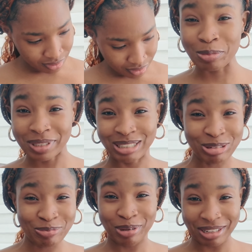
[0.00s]

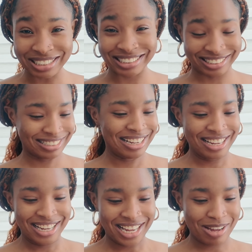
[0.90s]
Opening, but
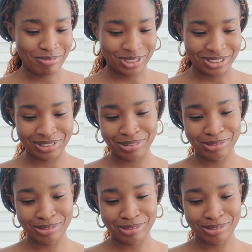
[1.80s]
I'm just,